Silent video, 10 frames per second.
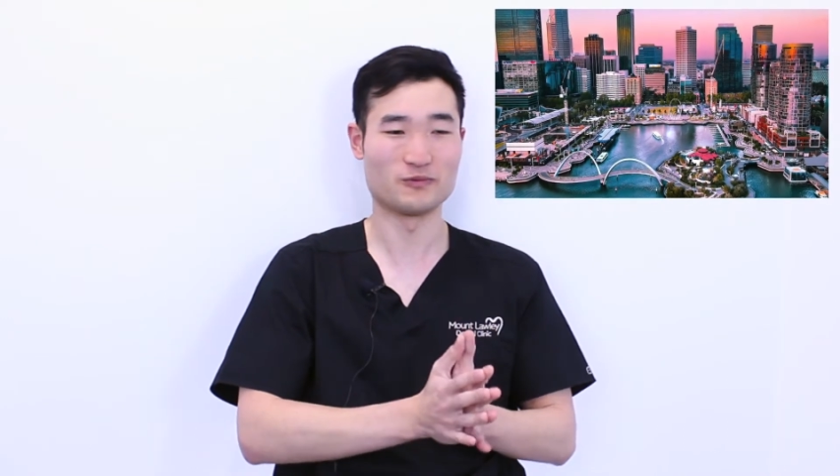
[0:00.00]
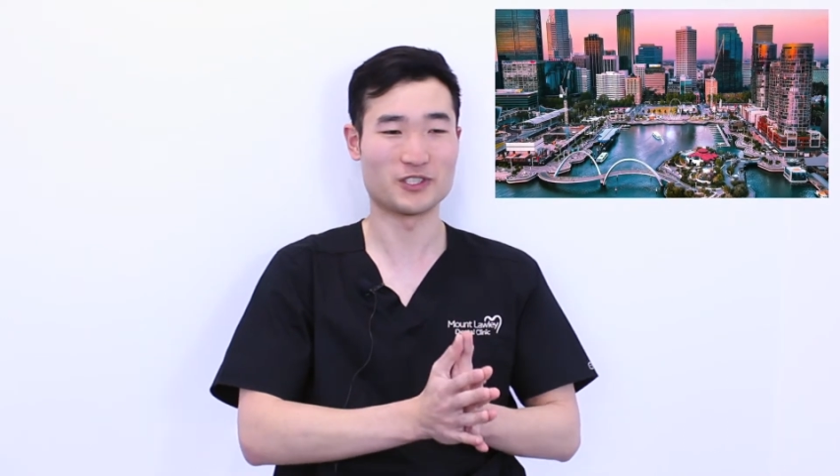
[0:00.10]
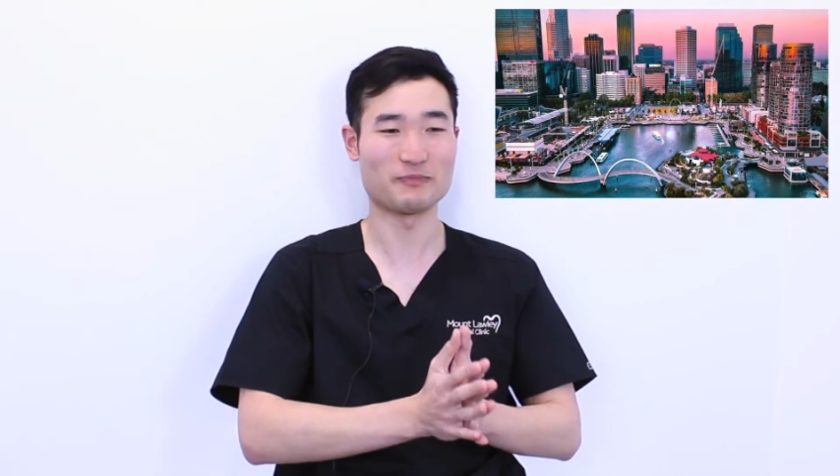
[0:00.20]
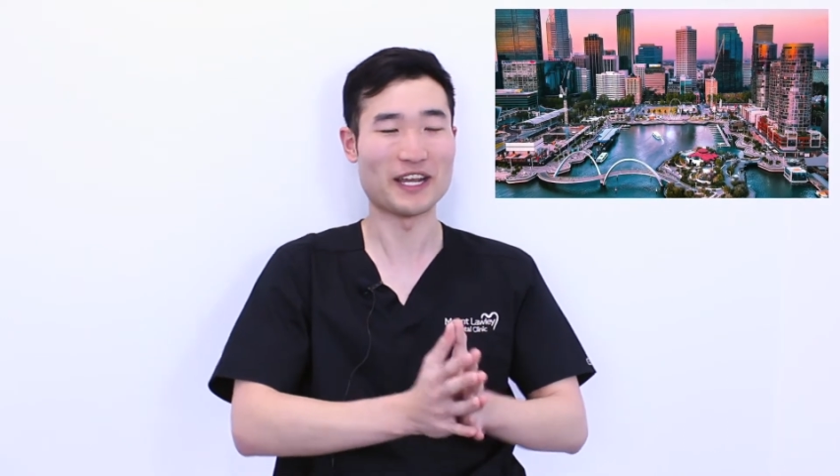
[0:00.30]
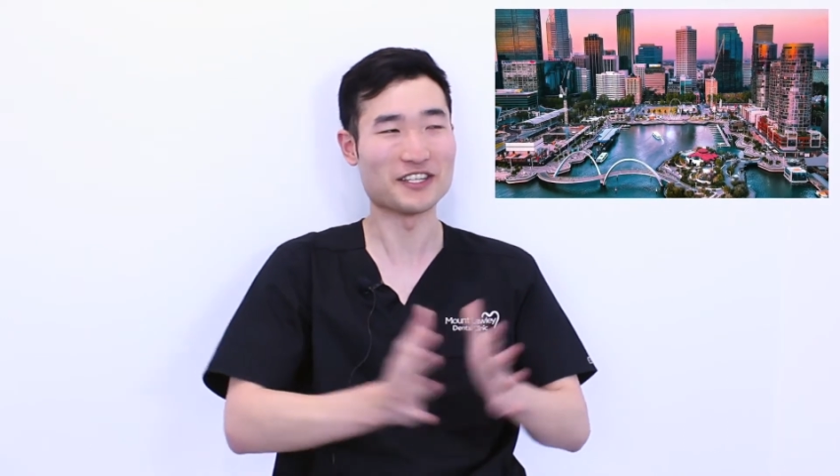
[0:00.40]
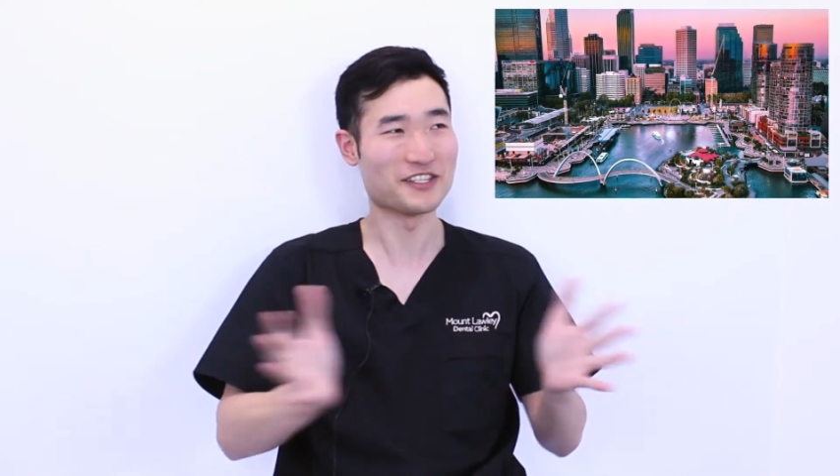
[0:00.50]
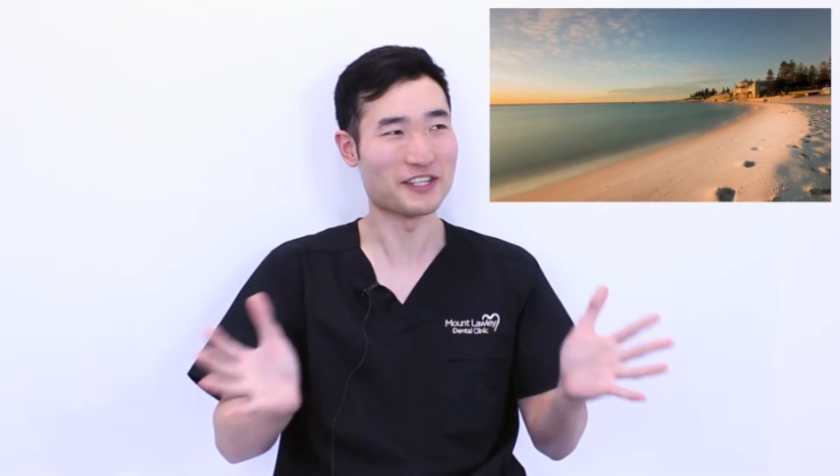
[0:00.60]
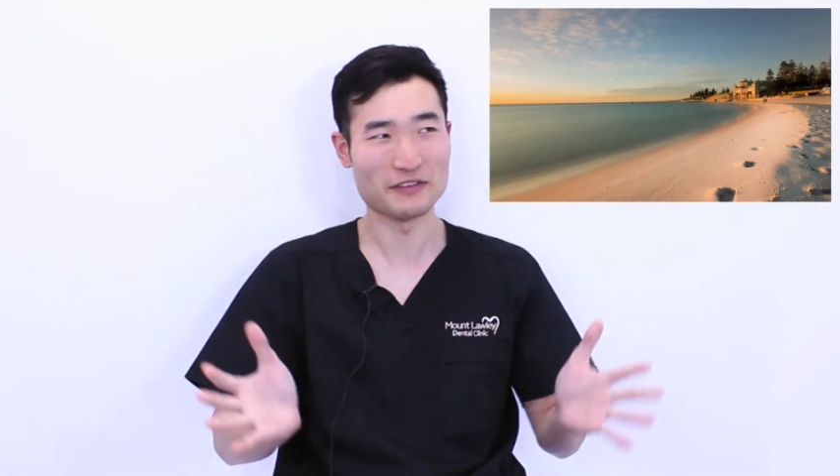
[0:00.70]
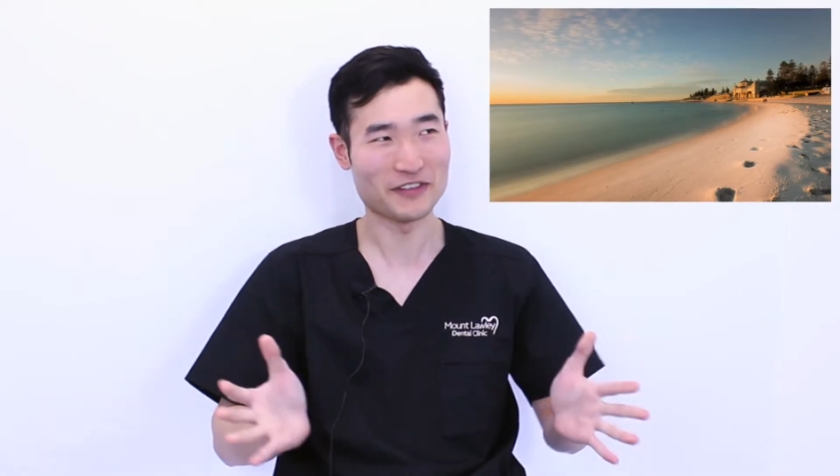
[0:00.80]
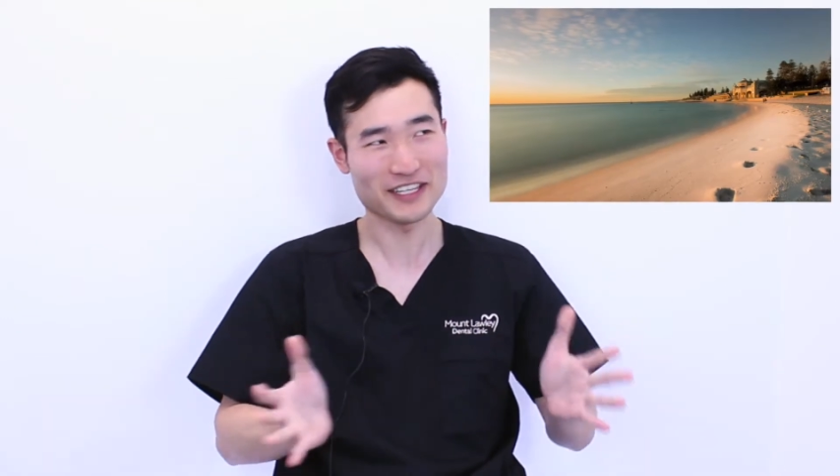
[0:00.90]
spacious
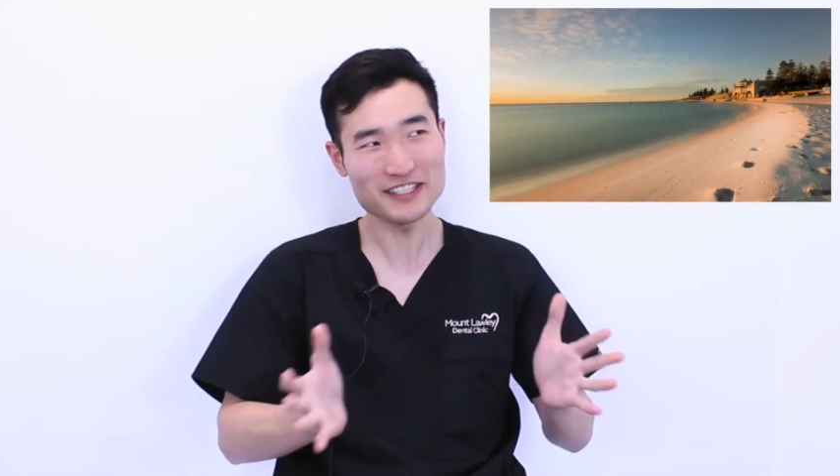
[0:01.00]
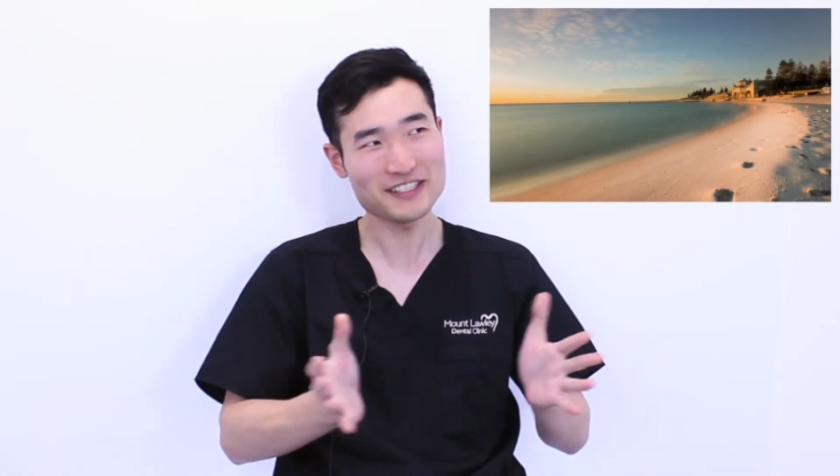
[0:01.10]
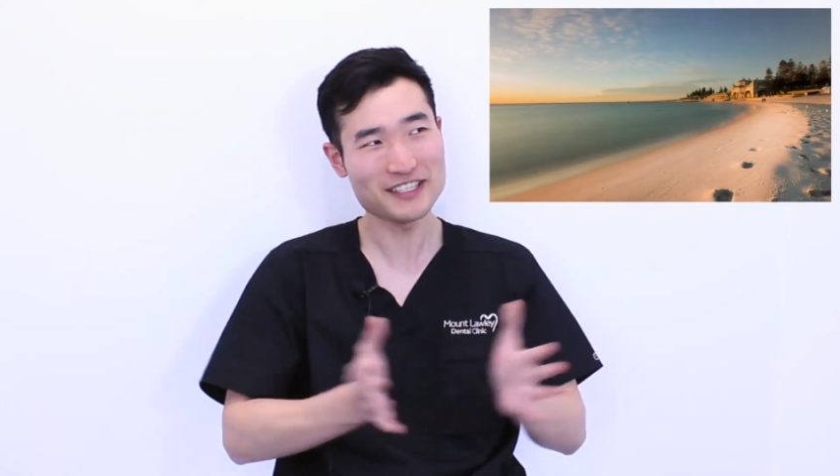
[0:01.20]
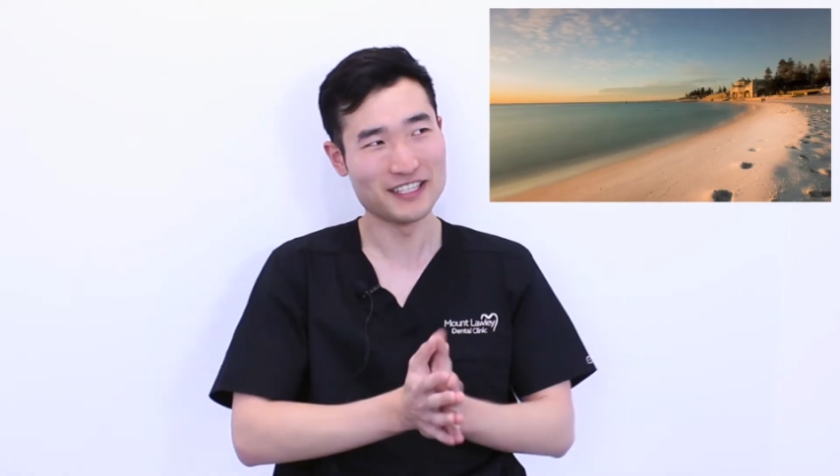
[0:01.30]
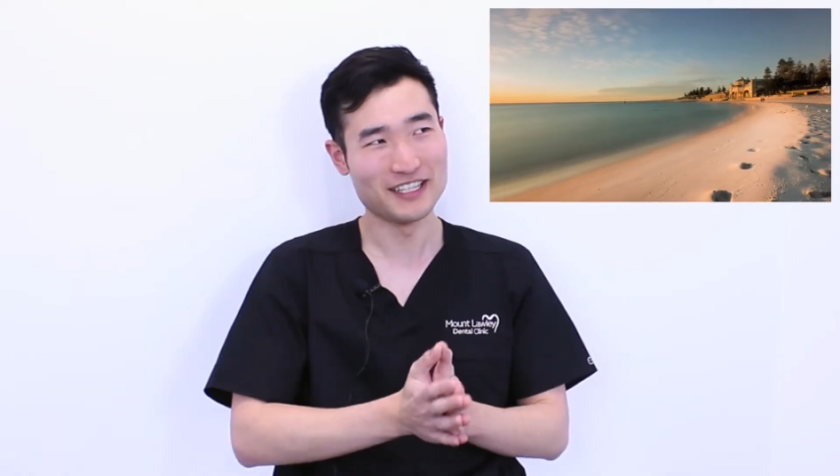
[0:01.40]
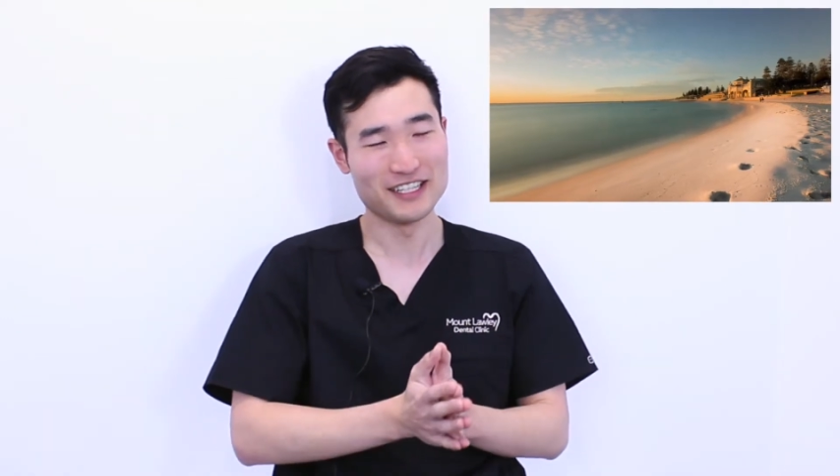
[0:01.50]
everything is.